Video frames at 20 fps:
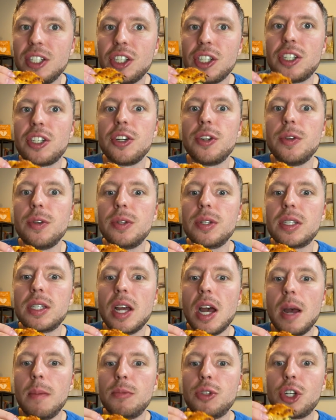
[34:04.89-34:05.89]
and just
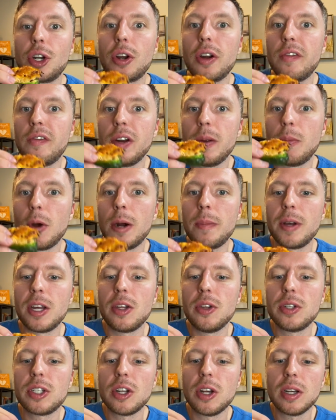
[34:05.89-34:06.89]
use sugar-free
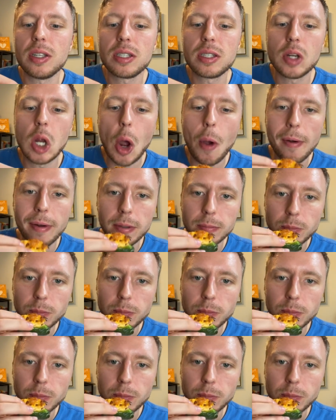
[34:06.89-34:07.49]
barbecue sauce.